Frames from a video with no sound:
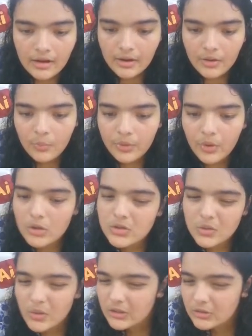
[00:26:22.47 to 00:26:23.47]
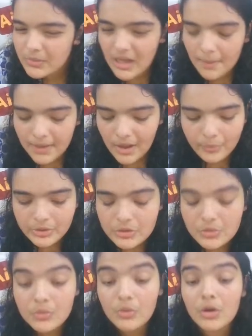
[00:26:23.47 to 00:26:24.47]
We're also going to be coming up with a
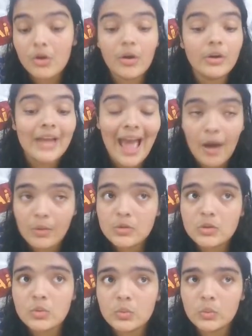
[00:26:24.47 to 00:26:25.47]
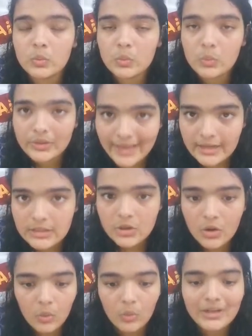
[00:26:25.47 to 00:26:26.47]
tutorial on how to get
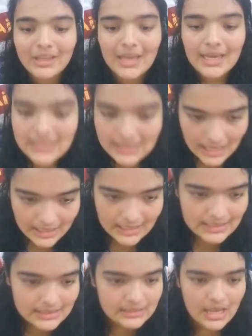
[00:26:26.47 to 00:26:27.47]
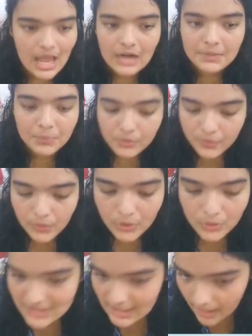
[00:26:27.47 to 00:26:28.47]
your own case studies and
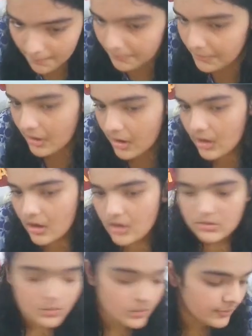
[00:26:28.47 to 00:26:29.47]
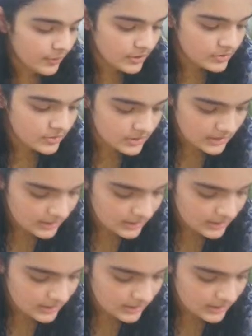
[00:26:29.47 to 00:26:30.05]
portfolio set up. So if you're interested in